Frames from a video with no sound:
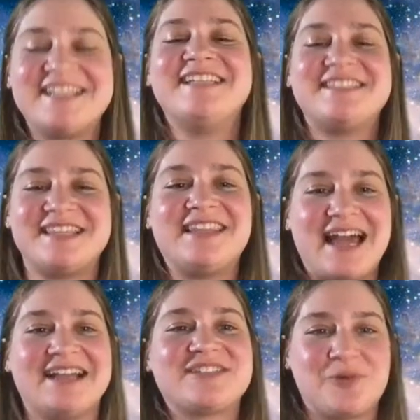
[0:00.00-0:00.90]
is the
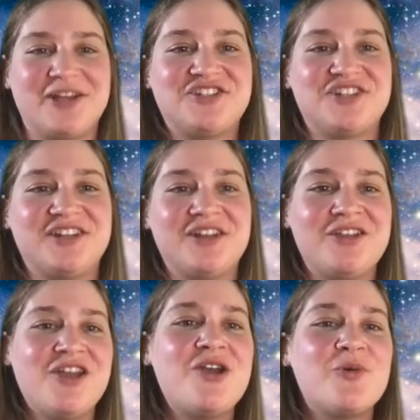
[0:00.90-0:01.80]
last question.
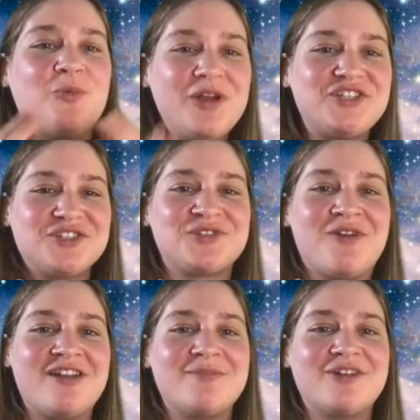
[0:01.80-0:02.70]
Which
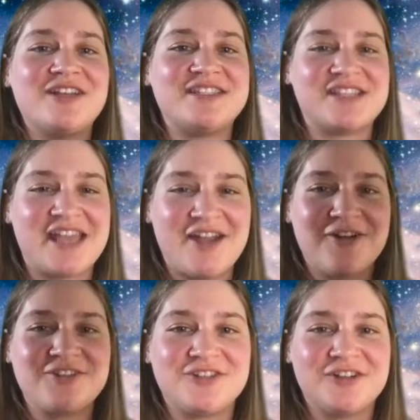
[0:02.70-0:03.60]
astronomer is the
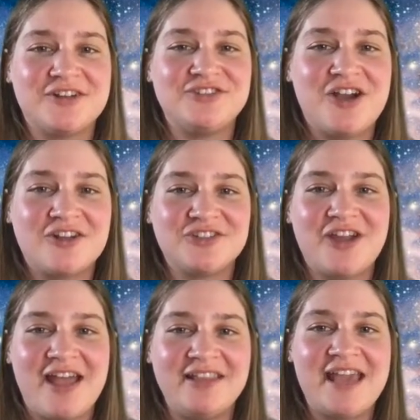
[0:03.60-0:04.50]
character Dr.
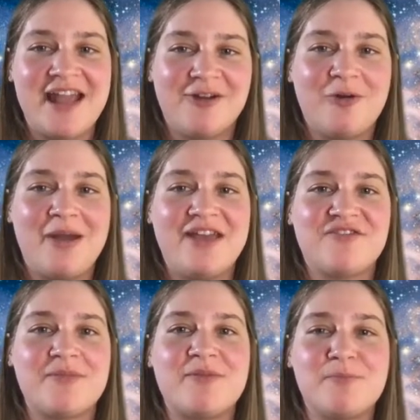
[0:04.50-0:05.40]
Ellie Arroway from the